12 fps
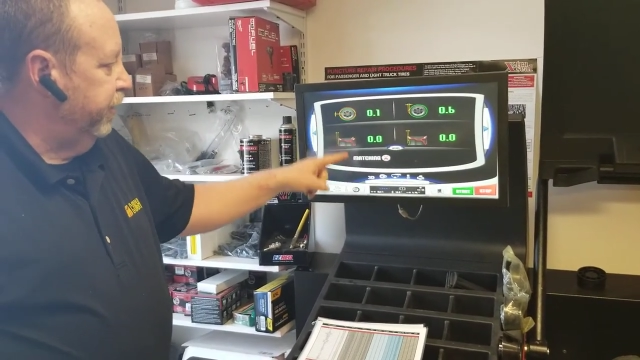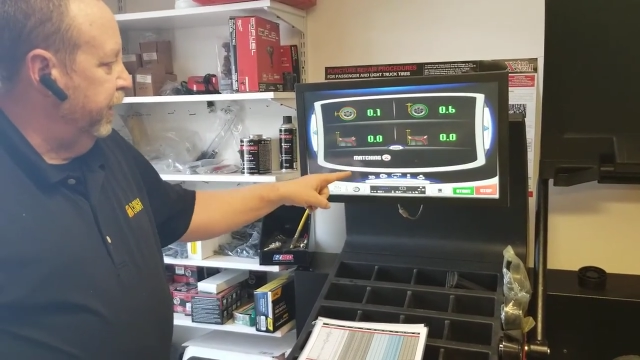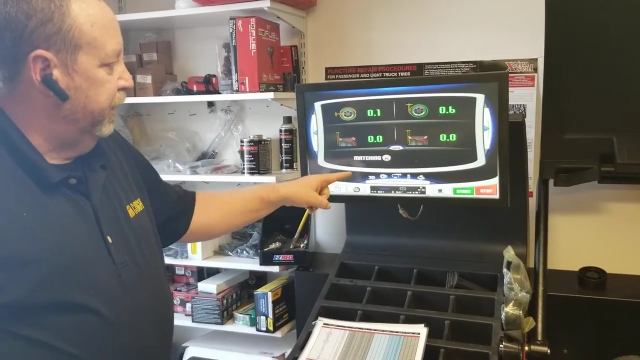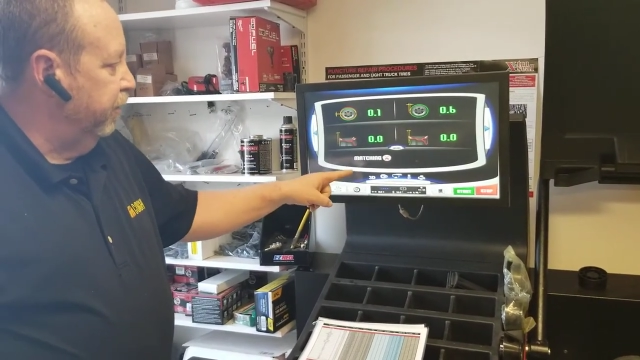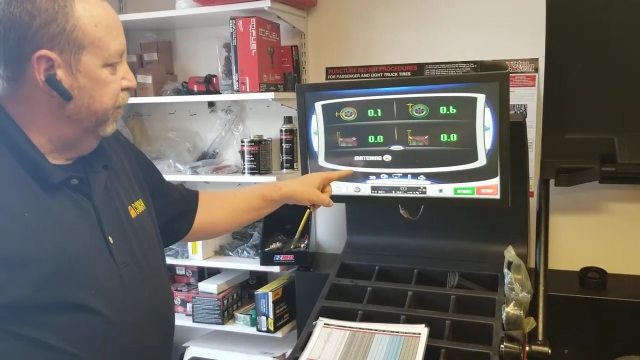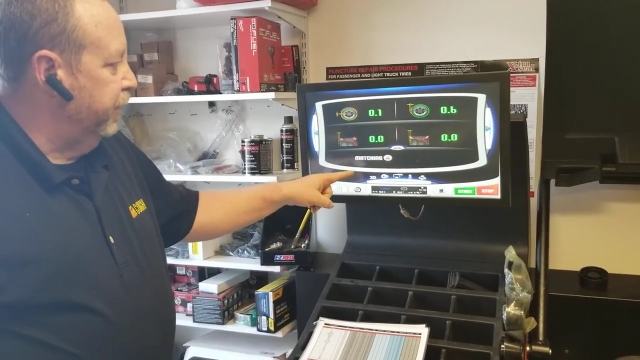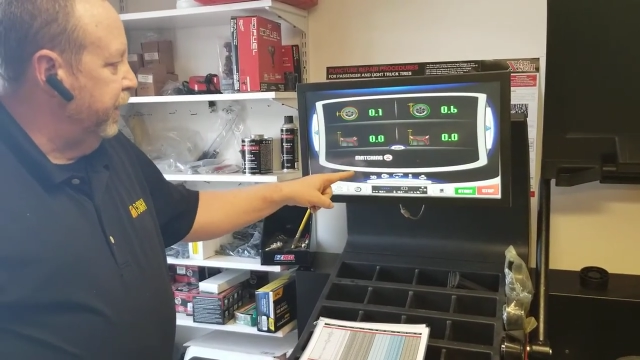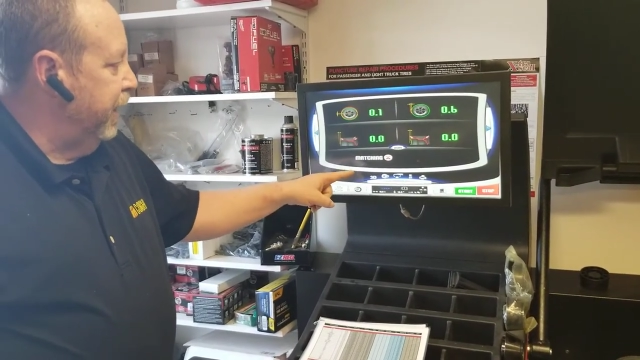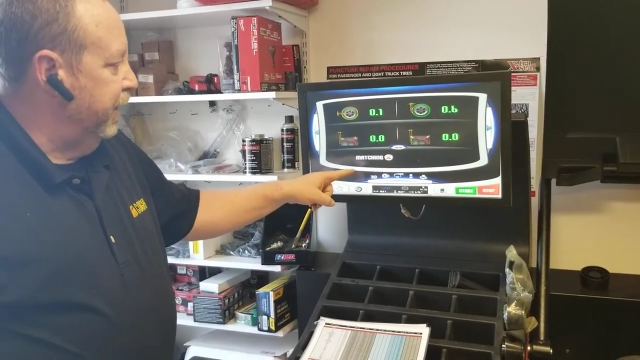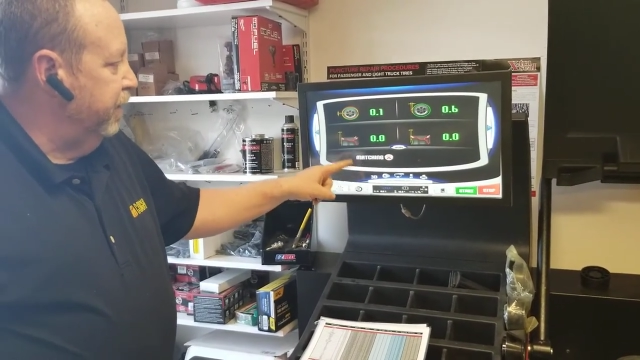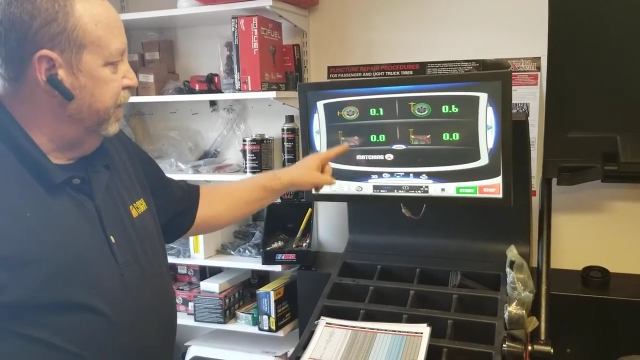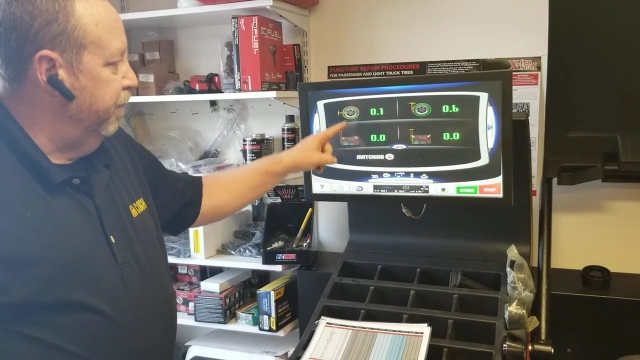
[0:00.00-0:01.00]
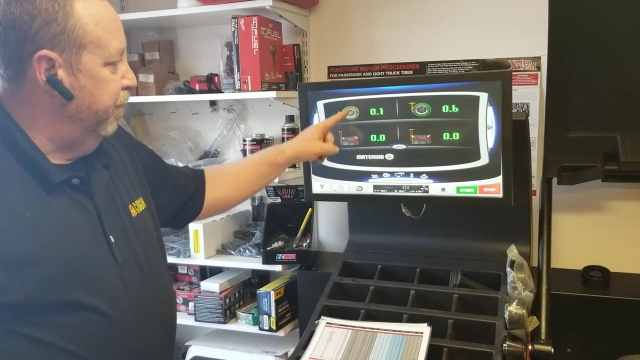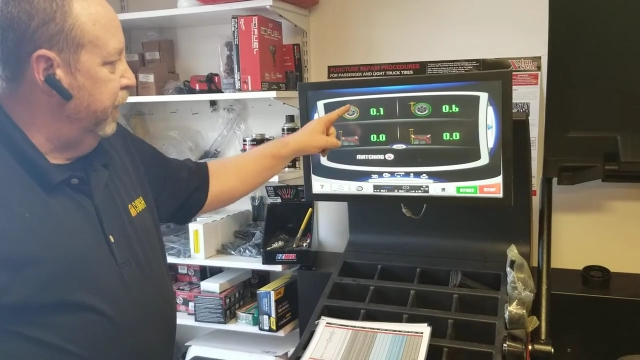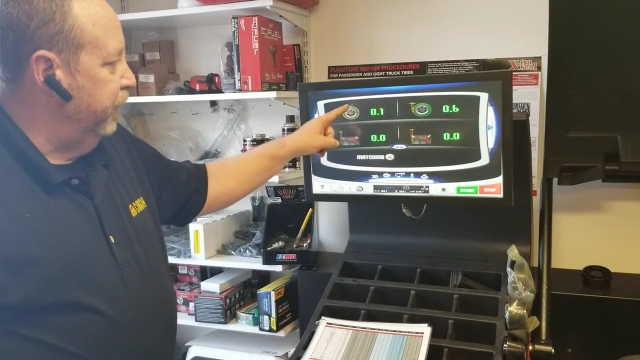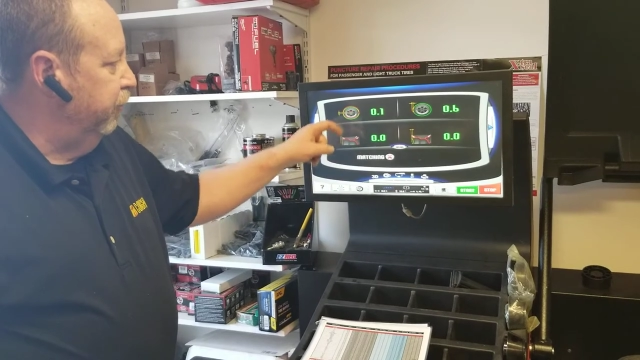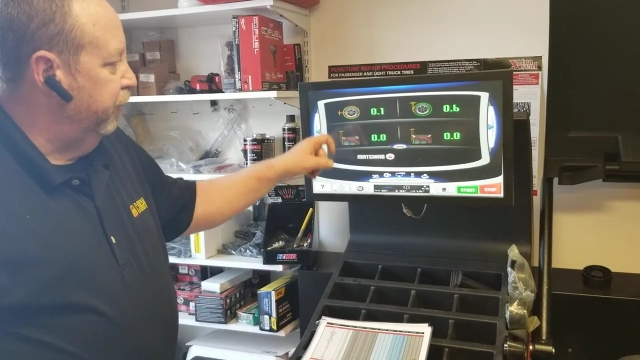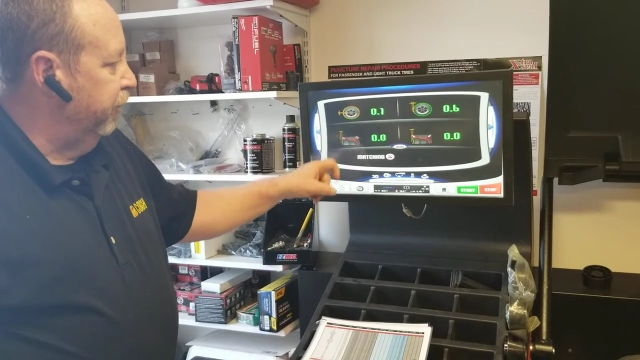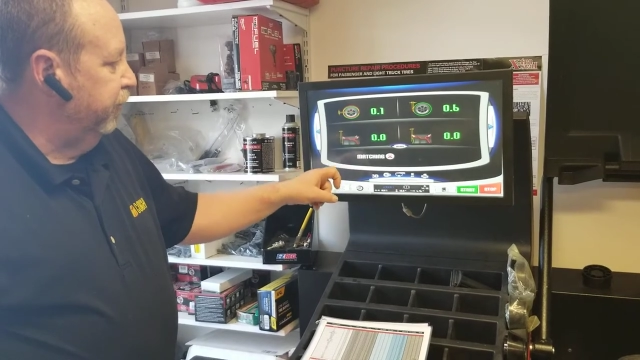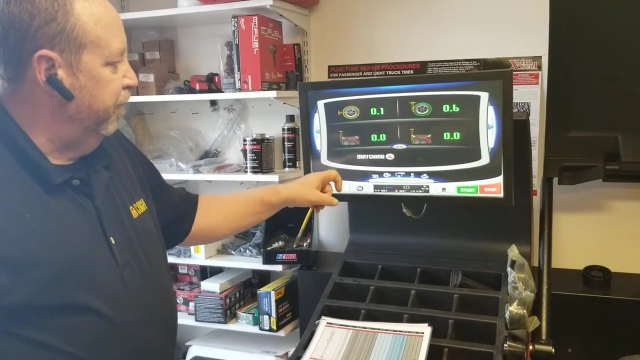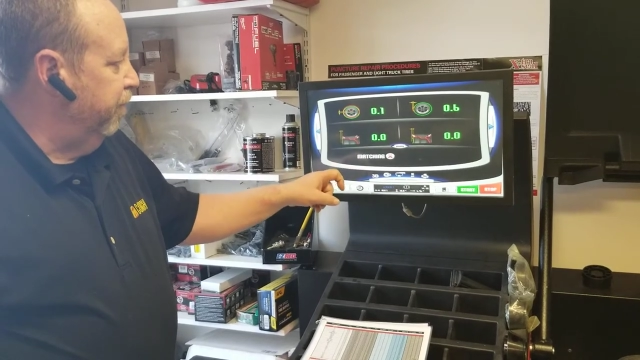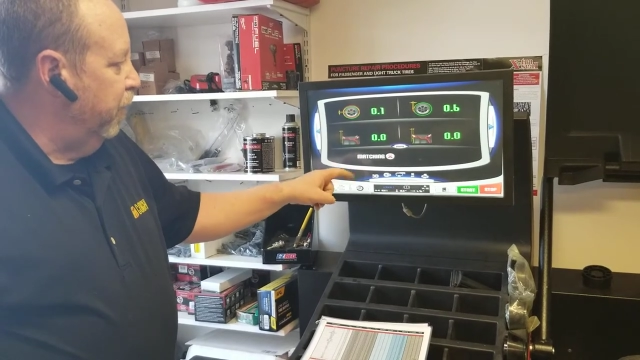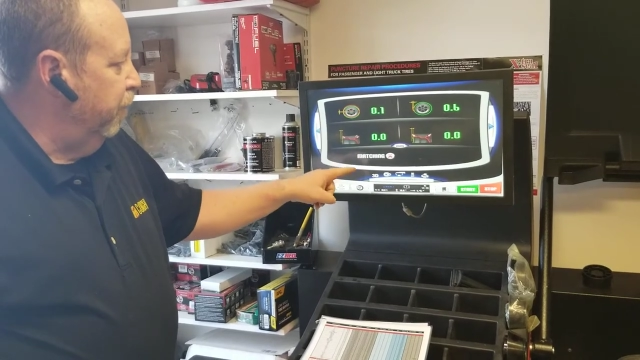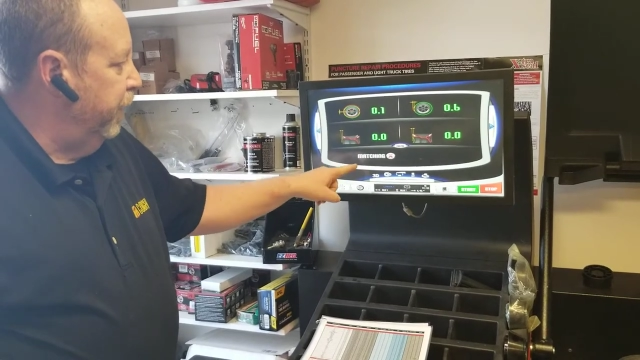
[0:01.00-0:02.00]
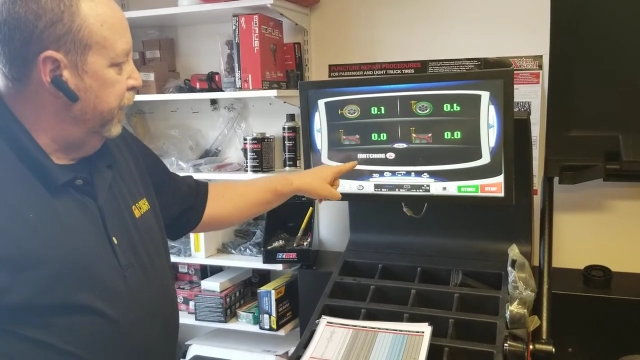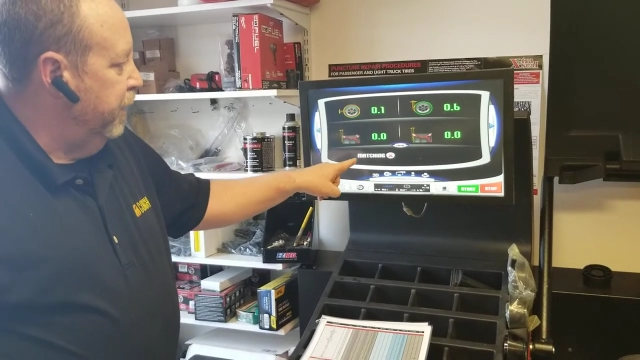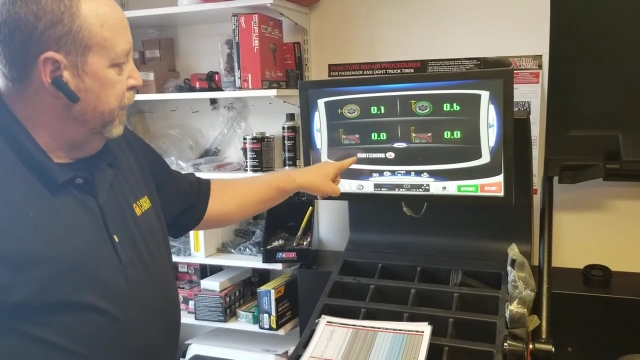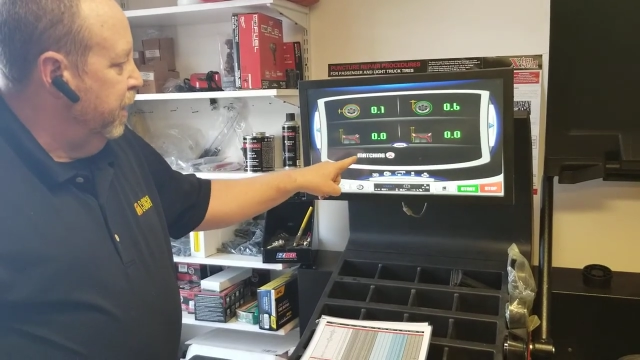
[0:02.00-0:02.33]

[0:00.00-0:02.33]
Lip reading: take a look at in just a moment.